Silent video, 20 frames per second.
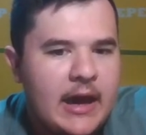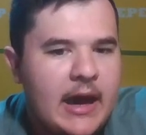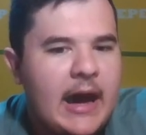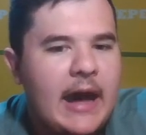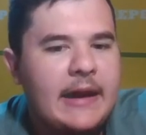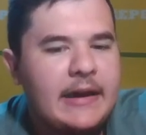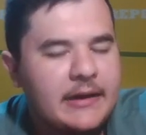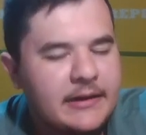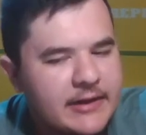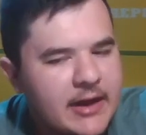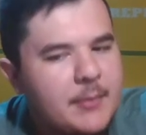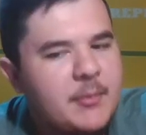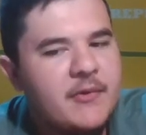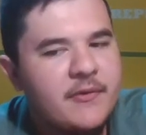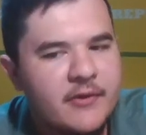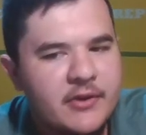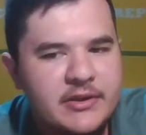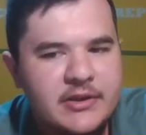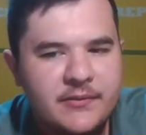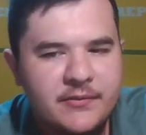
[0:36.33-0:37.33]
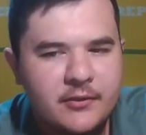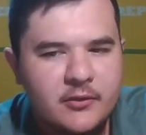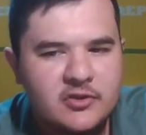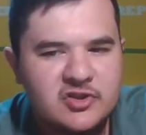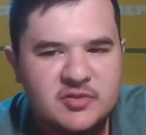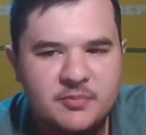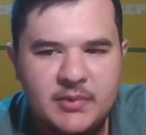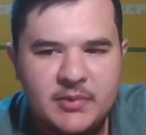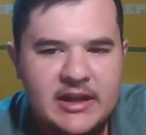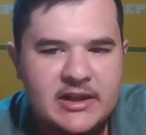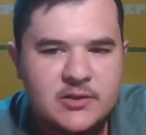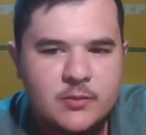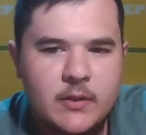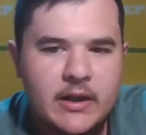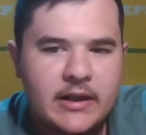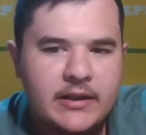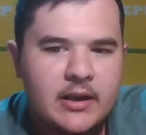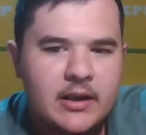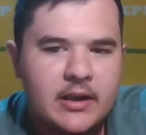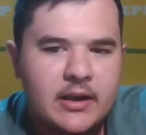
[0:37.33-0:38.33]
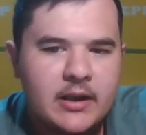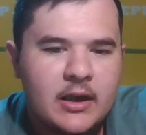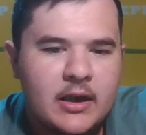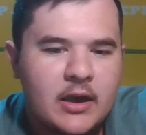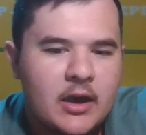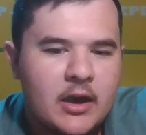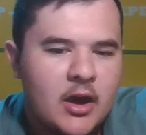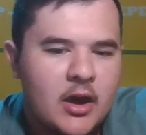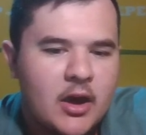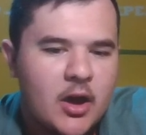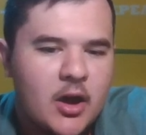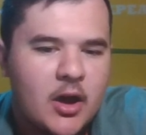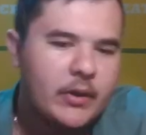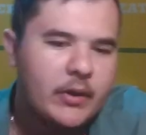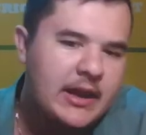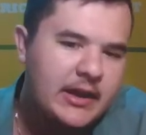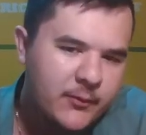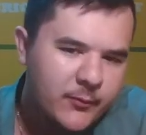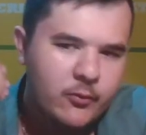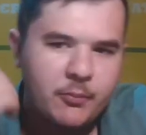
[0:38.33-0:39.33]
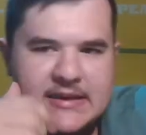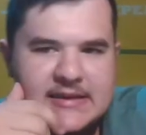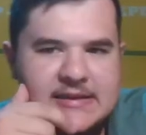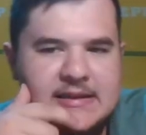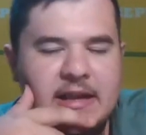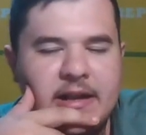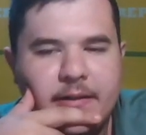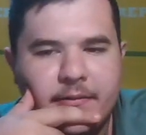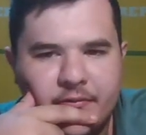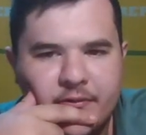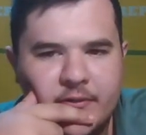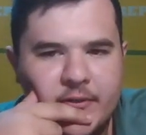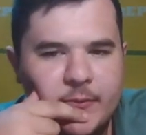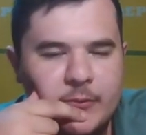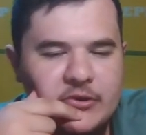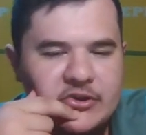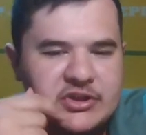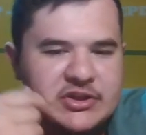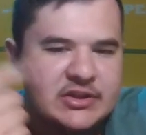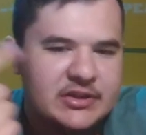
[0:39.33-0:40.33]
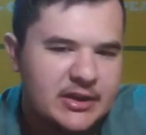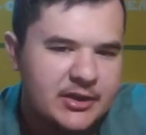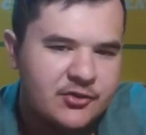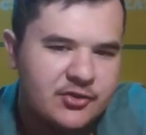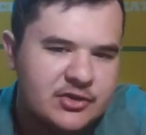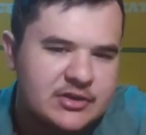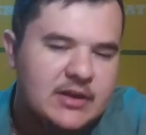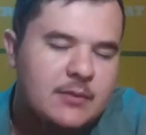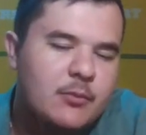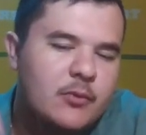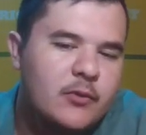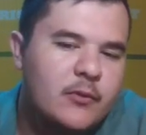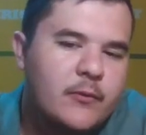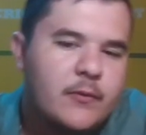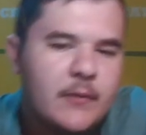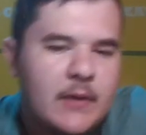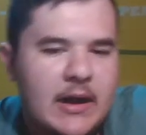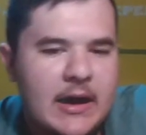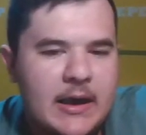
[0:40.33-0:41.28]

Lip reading: And it can be very difficult to play as white. But Andy Woodward plays knight f3, which is an interesting move.